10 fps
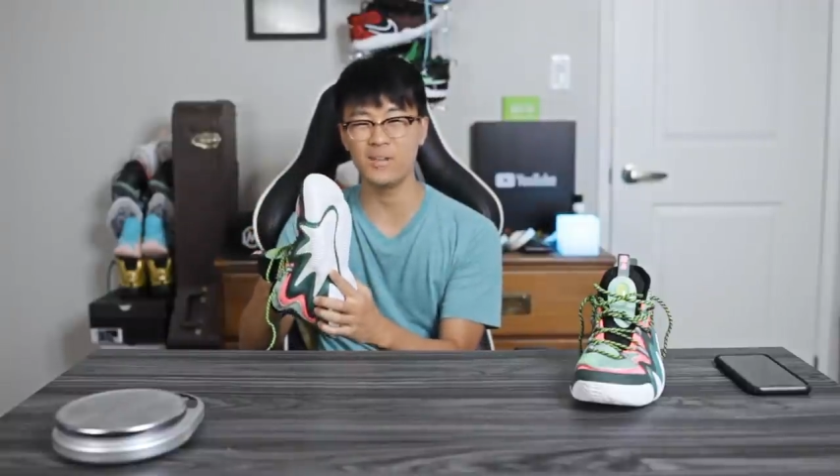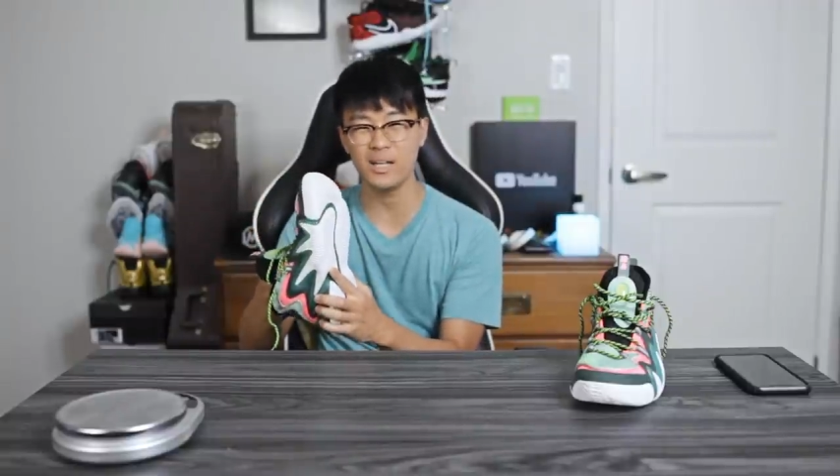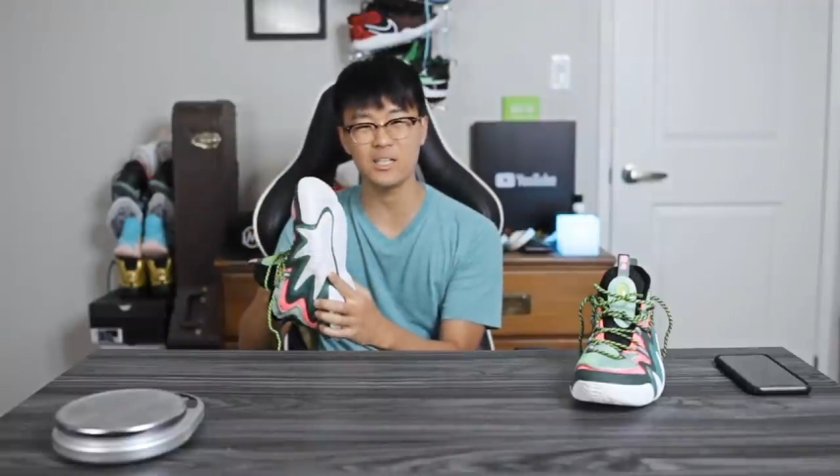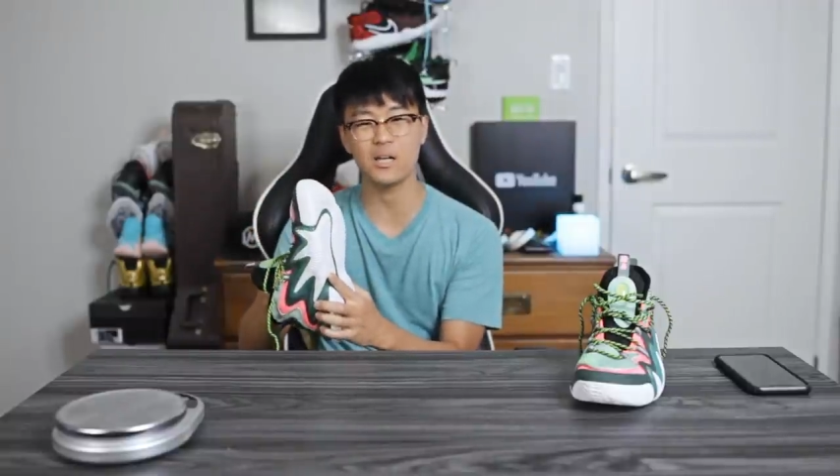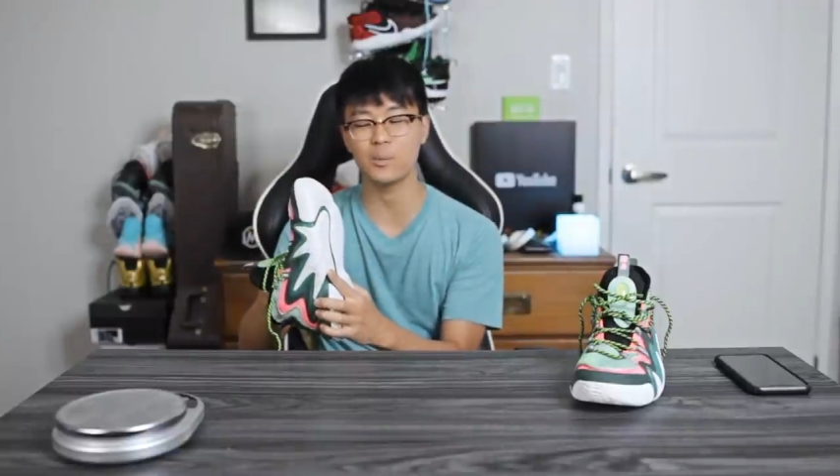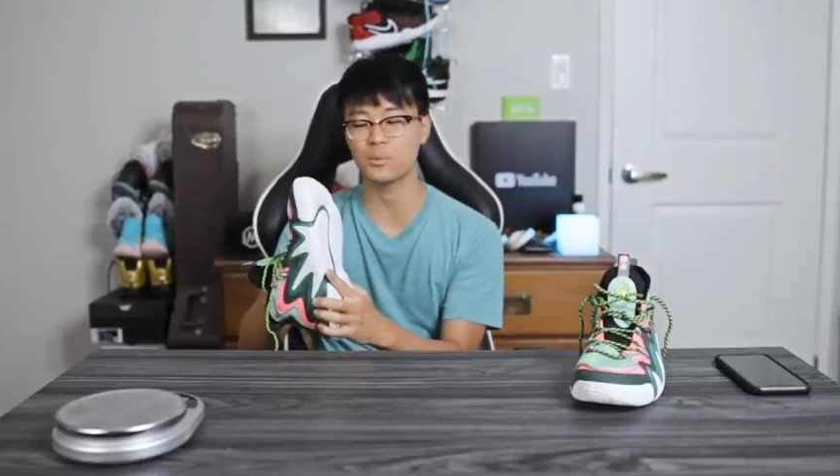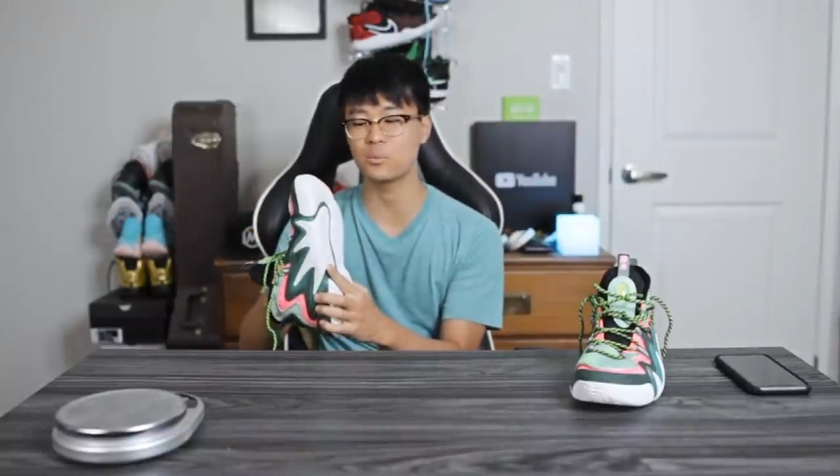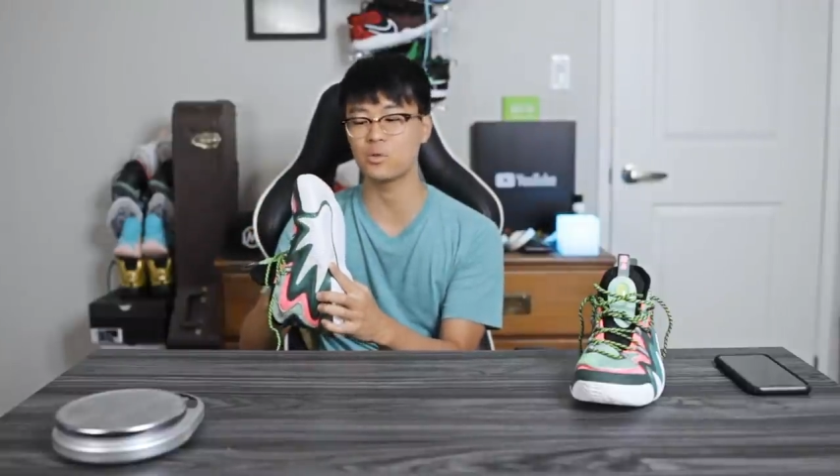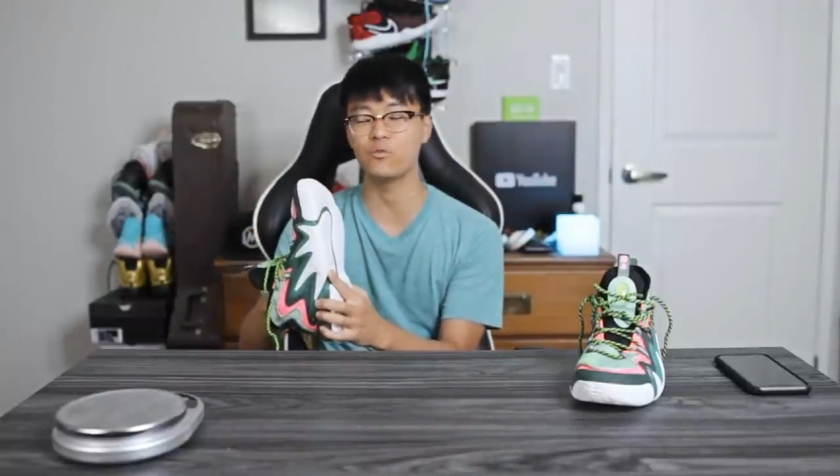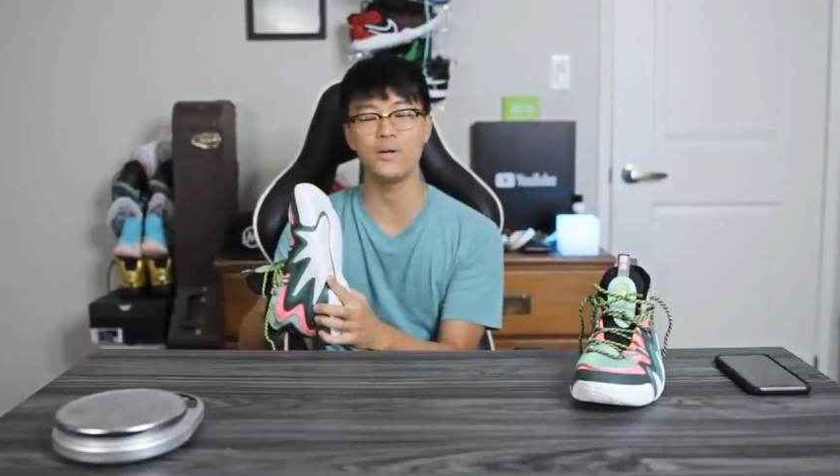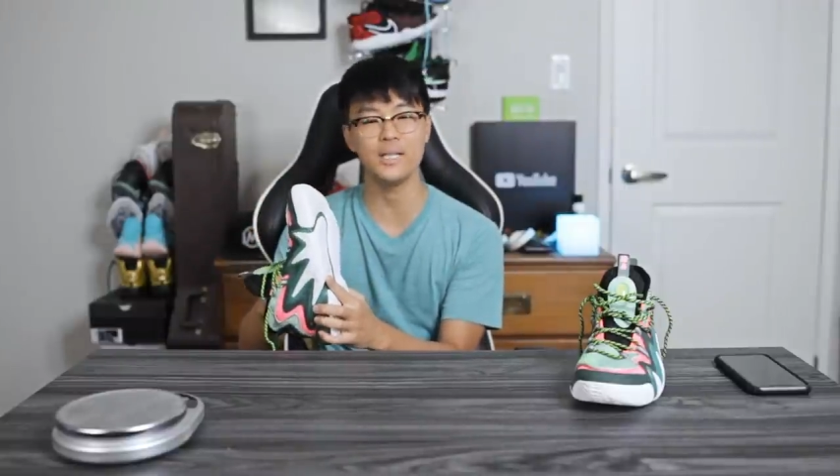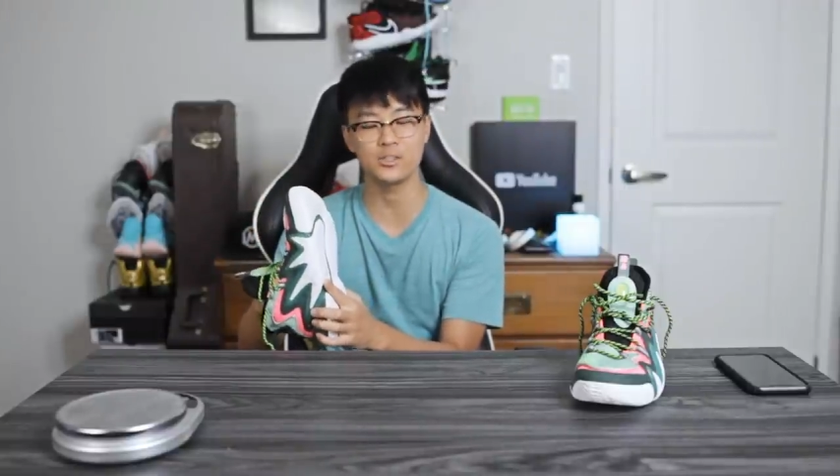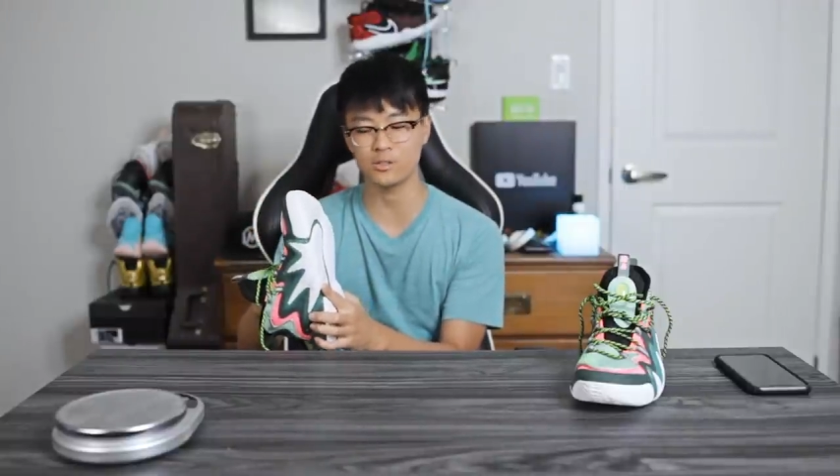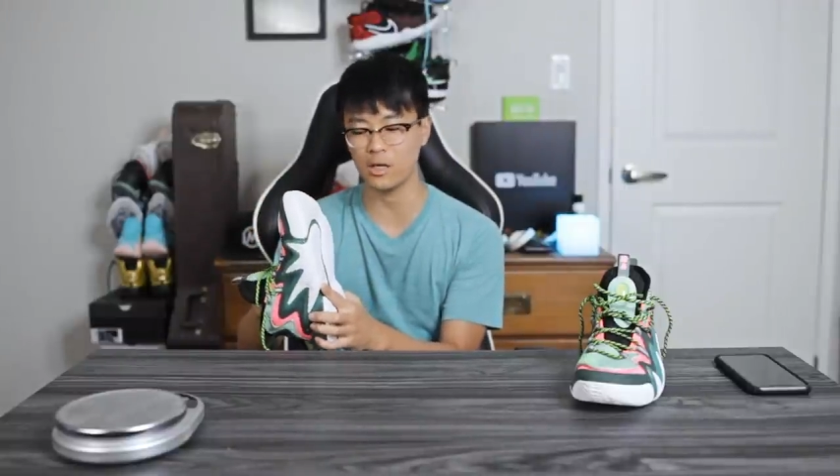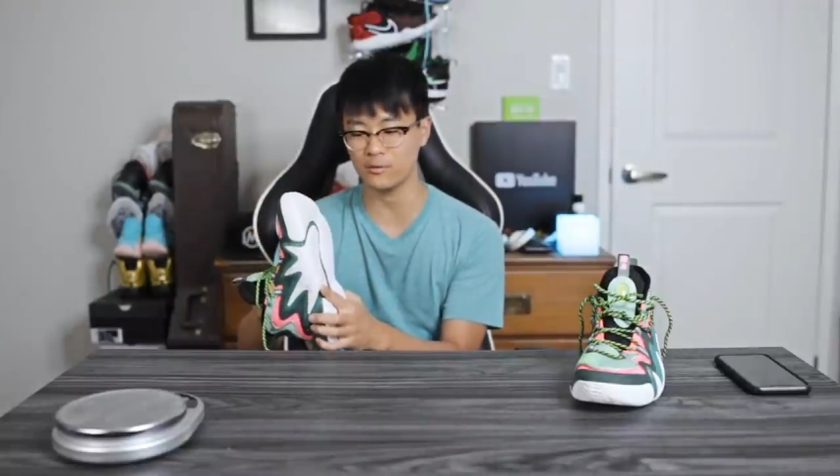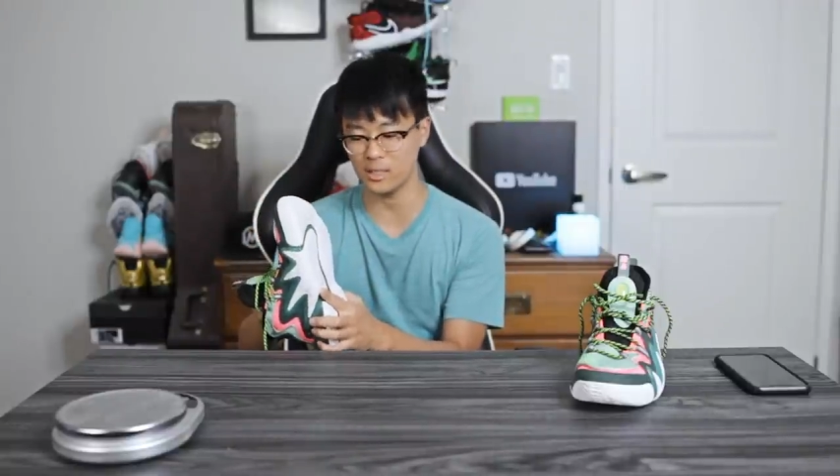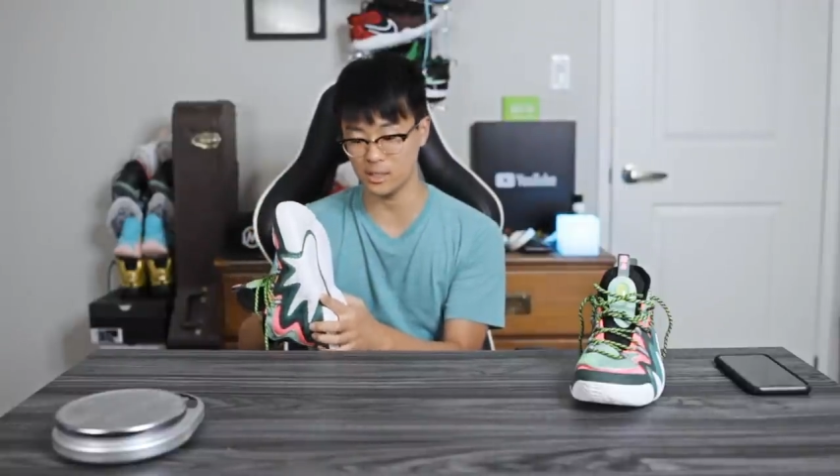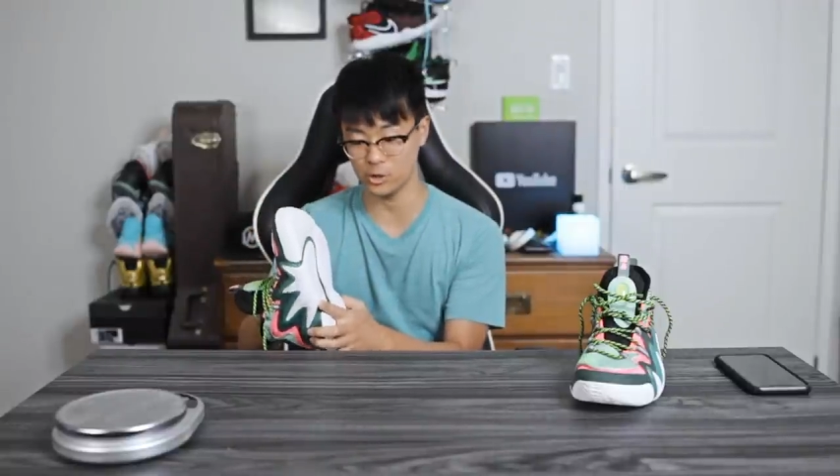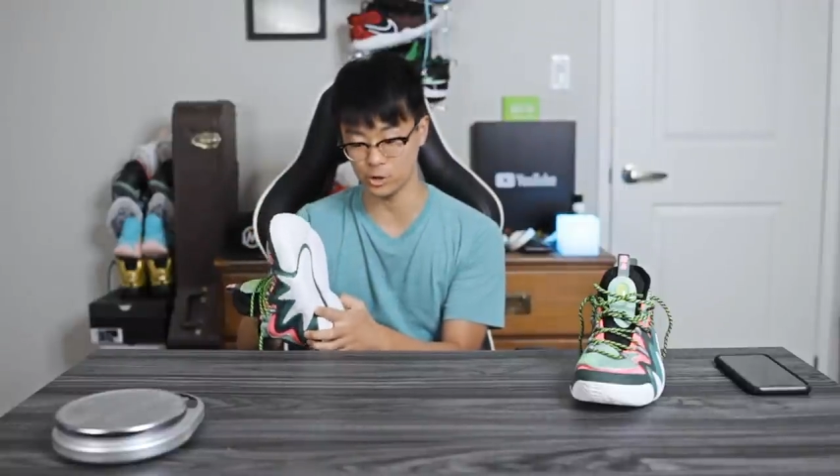very comfortable very soft in the